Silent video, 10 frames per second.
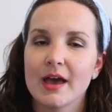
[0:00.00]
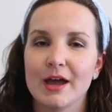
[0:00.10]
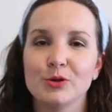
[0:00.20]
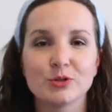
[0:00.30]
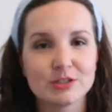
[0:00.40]

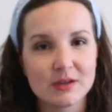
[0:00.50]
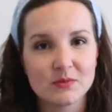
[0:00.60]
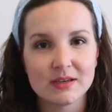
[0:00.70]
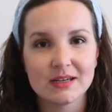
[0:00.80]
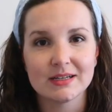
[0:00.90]
And yours
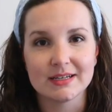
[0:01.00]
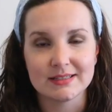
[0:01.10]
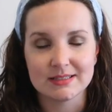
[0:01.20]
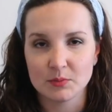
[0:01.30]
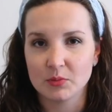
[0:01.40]
might be
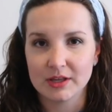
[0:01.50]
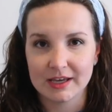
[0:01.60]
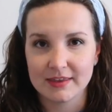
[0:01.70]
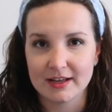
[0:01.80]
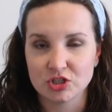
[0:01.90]
nice and simple
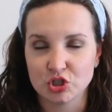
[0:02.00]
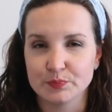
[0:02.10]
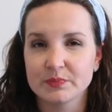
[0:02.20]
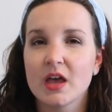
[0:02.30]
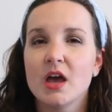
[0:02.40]
like that too.